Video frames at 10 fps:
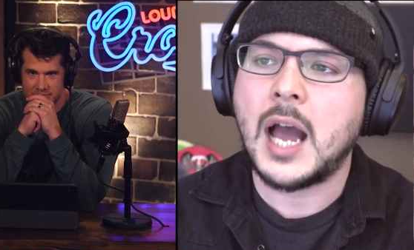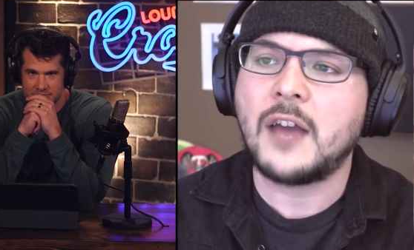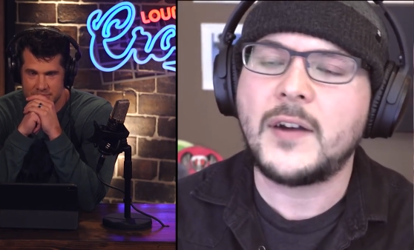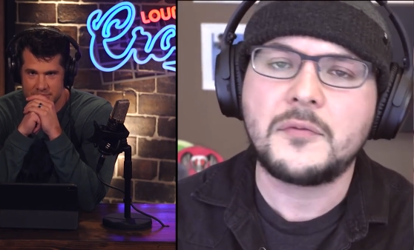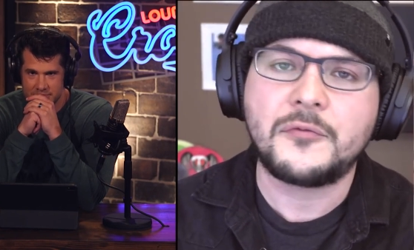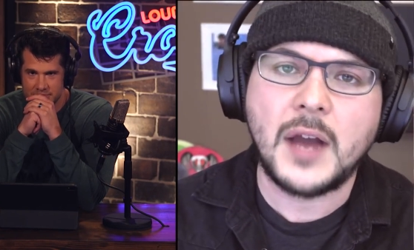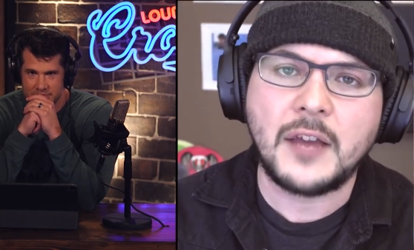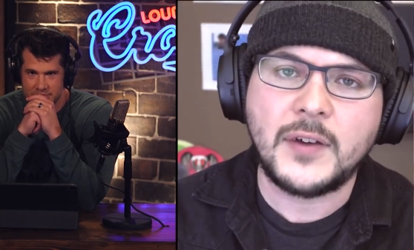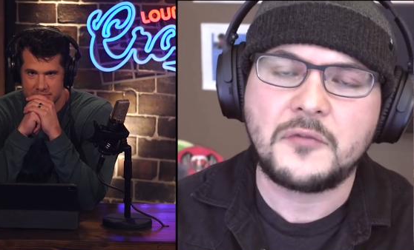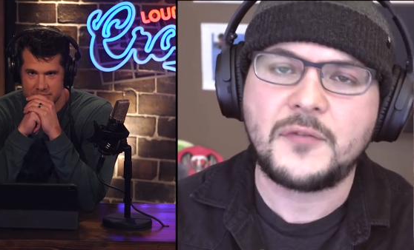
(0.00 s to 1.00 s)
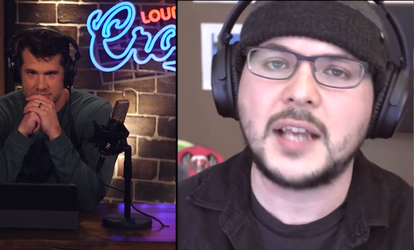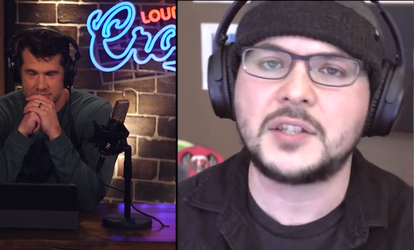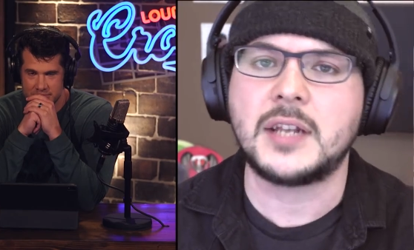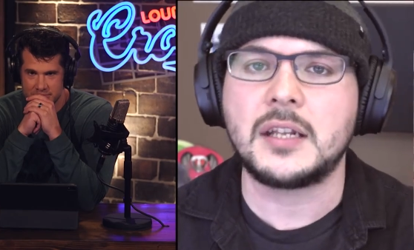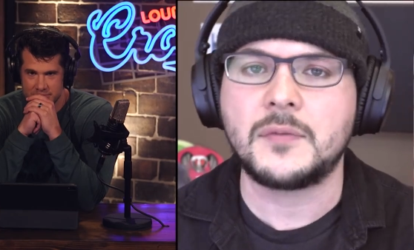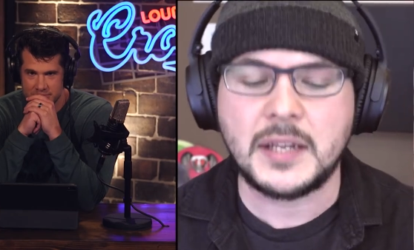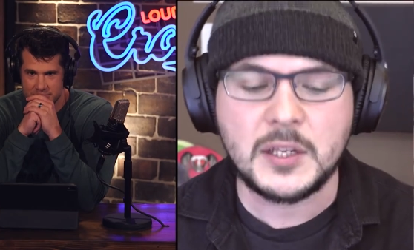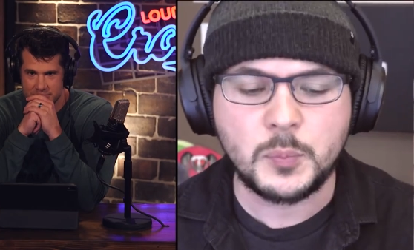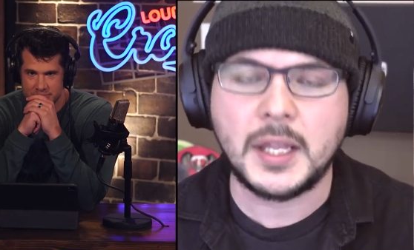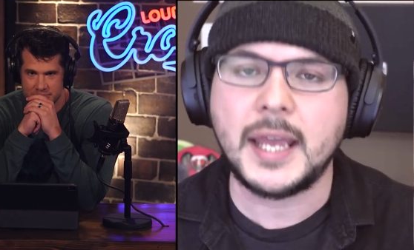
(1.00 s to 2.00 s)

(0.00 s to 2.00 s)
Speaker 1: I find it I find it fascinating that he's